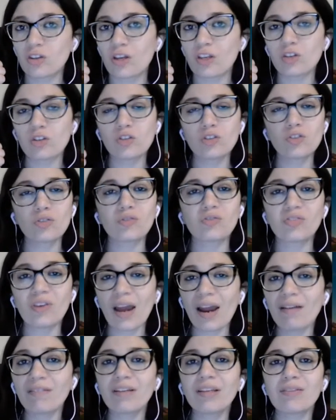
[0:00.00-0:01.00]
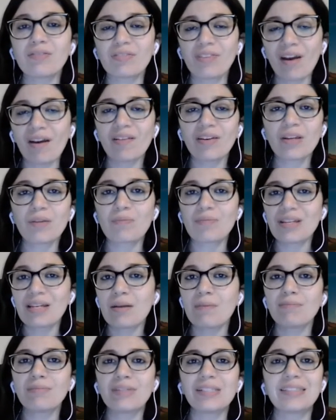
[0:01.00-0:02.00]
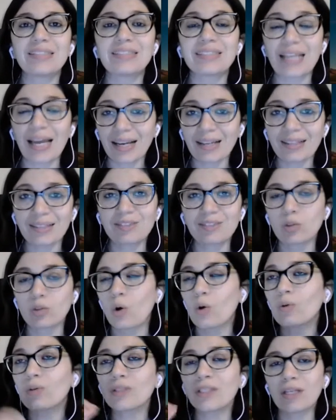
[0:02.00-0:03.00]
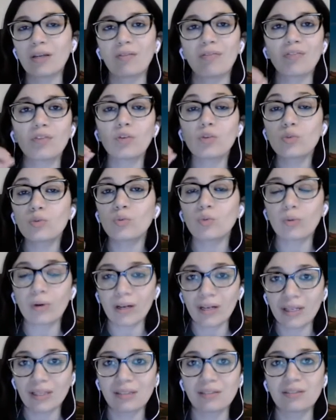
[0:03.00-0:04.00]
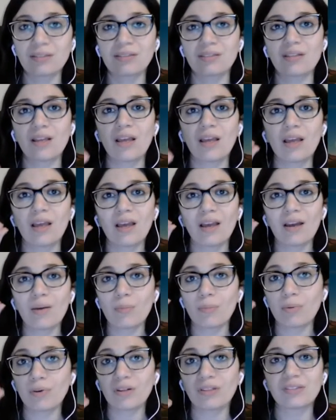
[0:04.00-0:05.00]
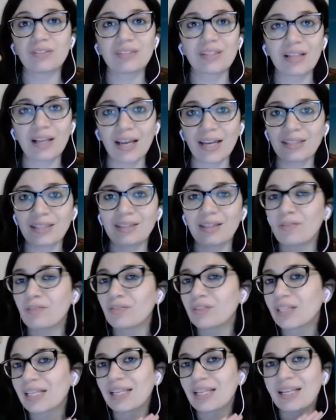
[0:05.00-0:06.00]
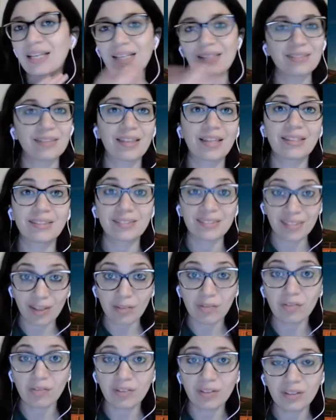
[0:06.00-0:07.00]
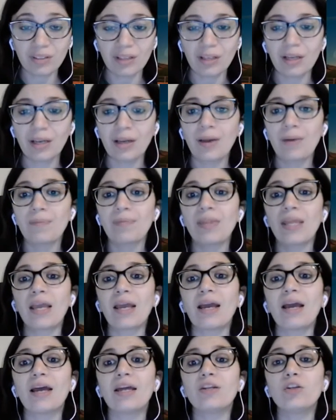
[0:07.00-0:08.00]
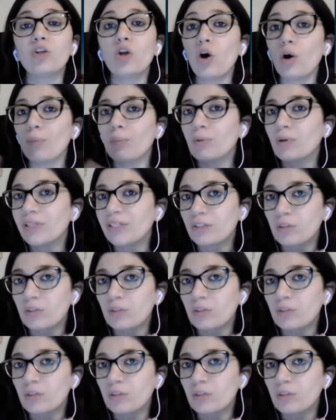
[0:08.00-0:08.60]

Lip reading: use very minimal text, so only a few words per slide, definitely less than 7. No bullet